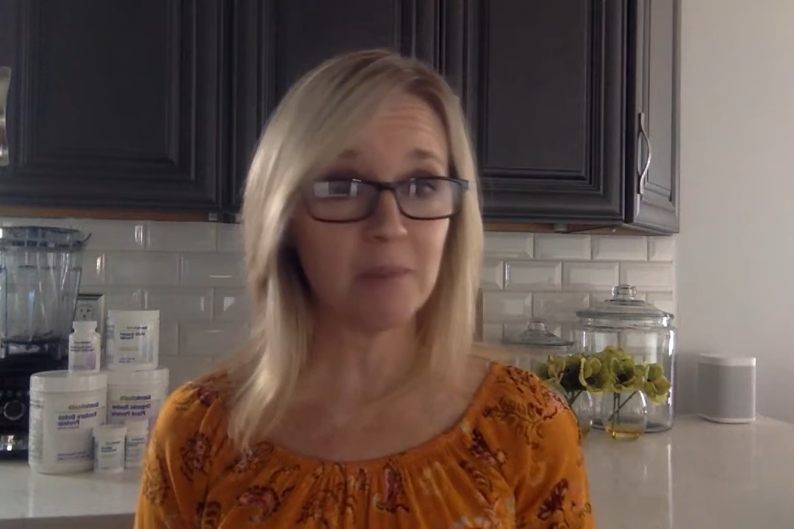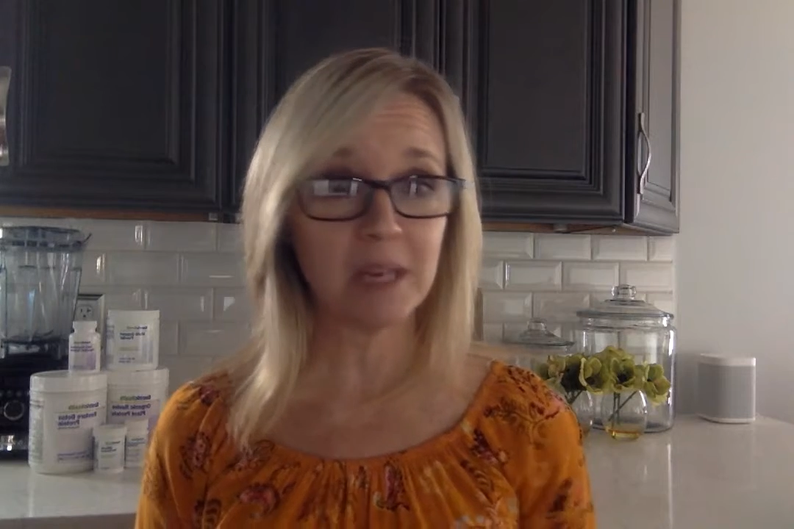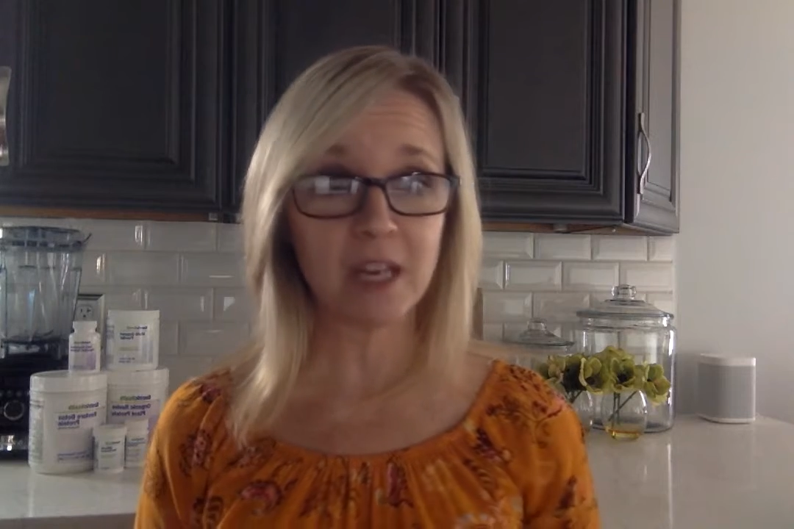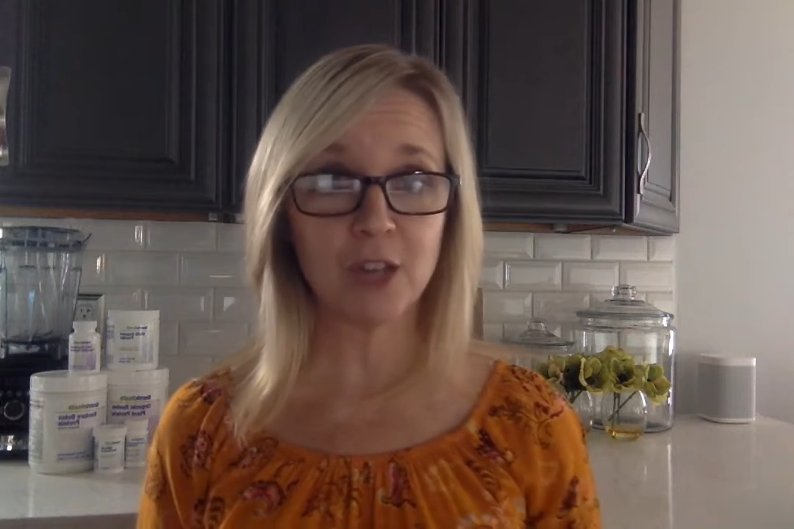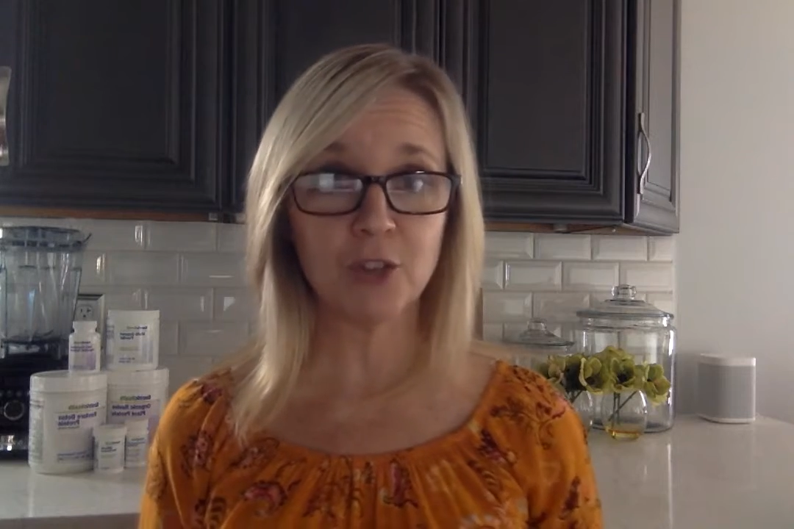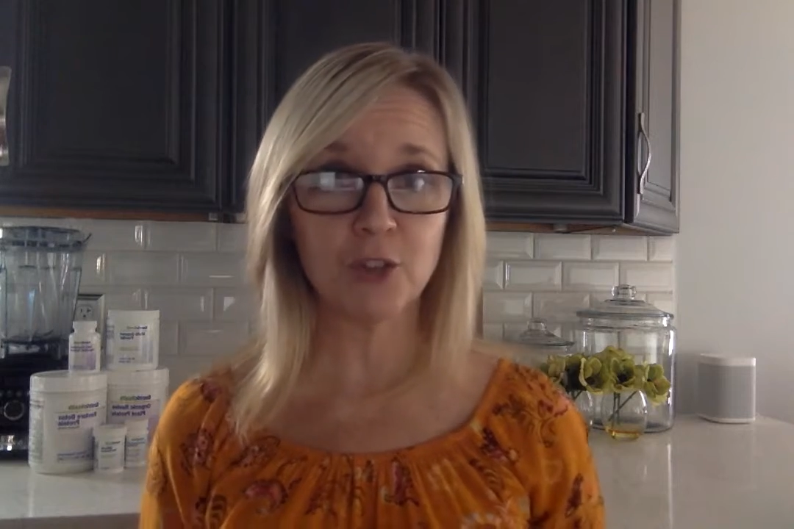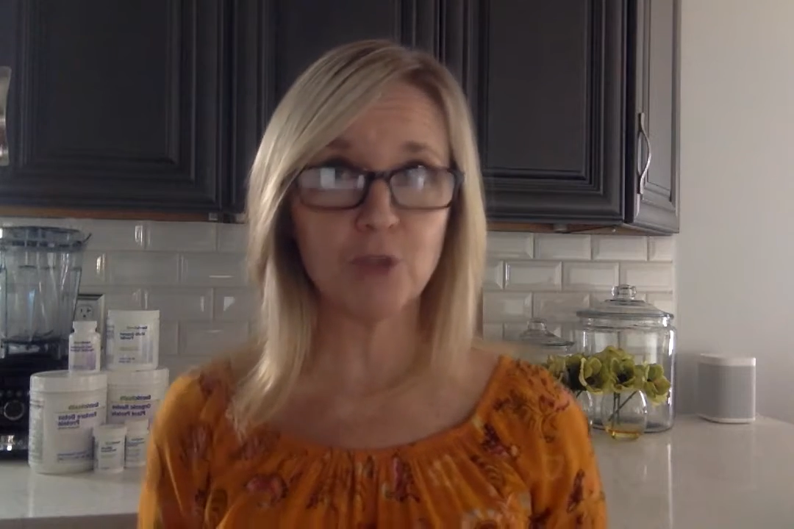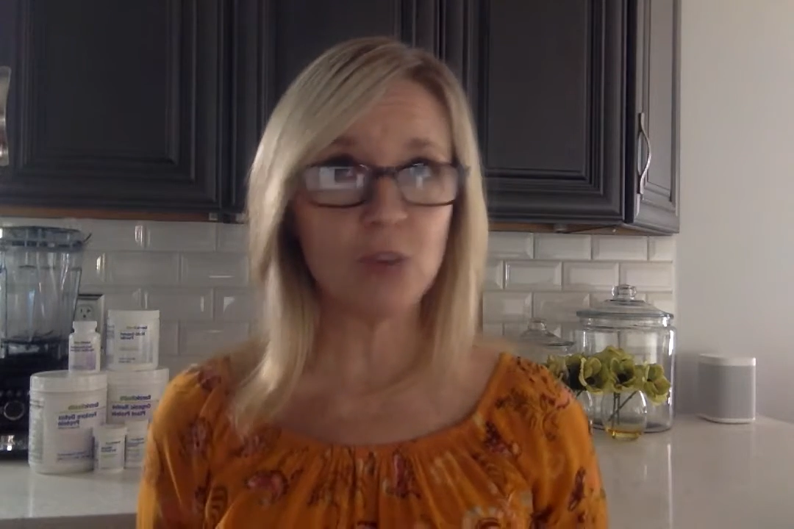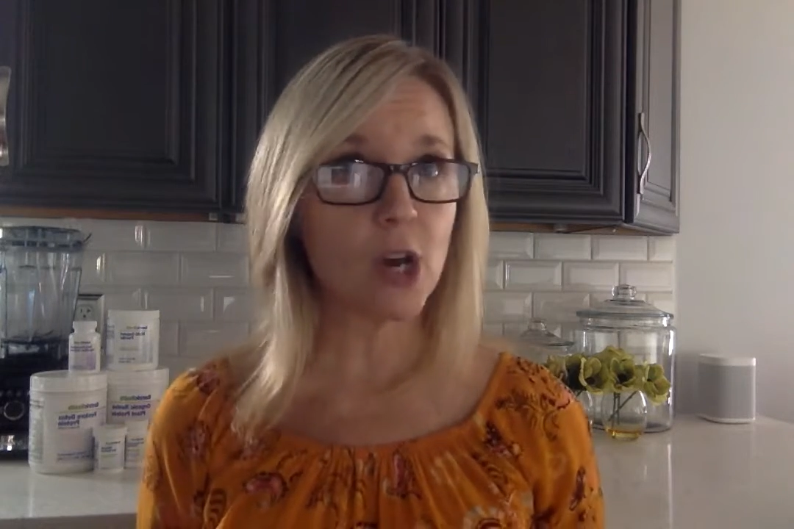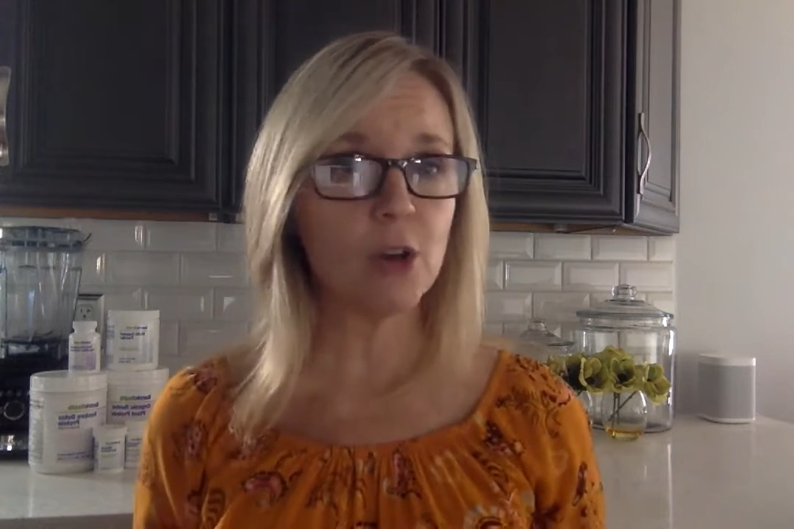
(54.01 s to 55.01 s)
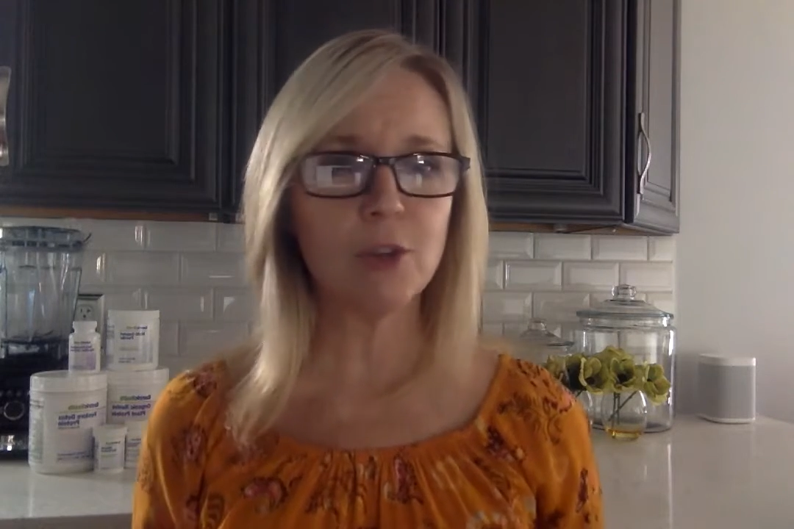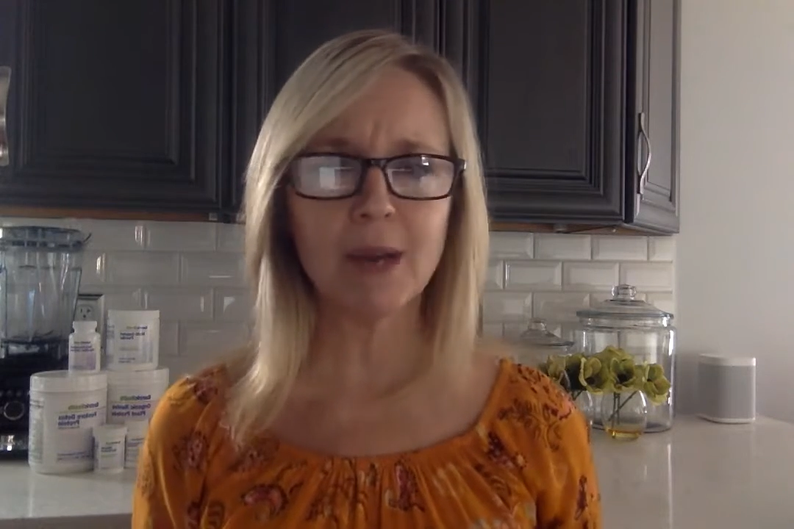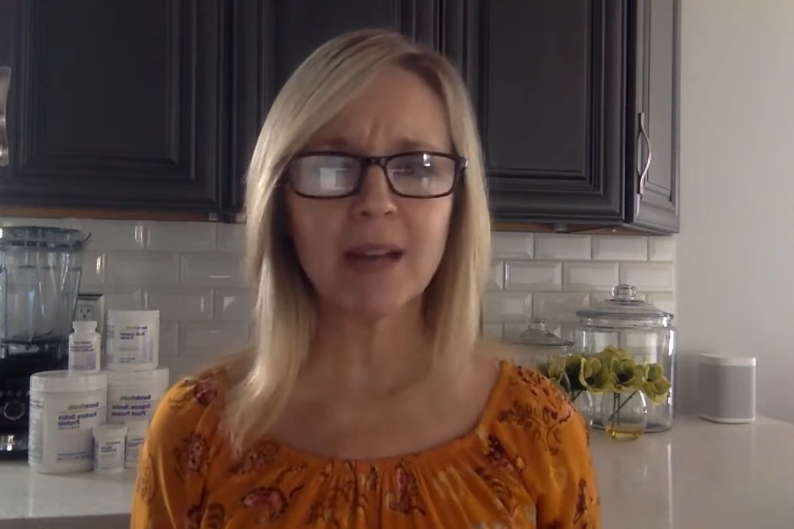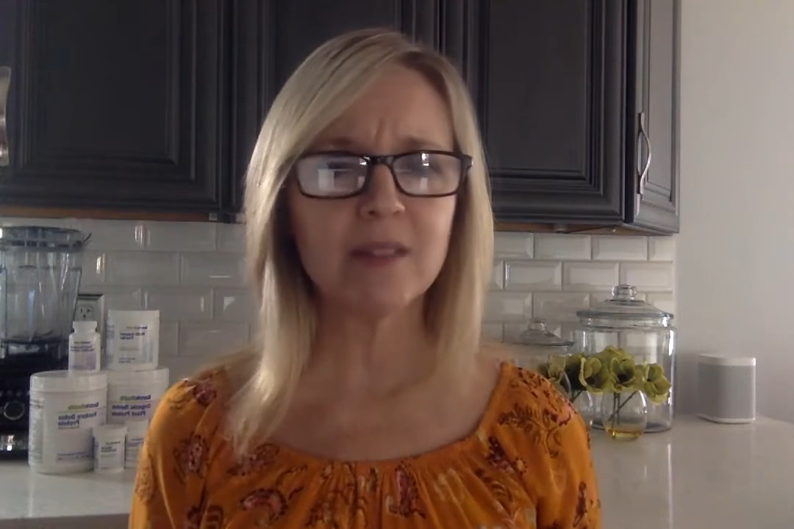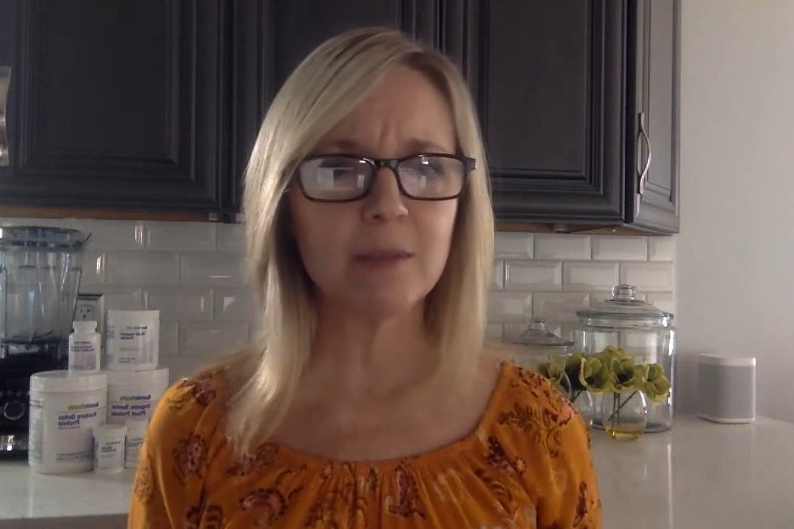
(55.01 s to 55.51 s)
because you know you have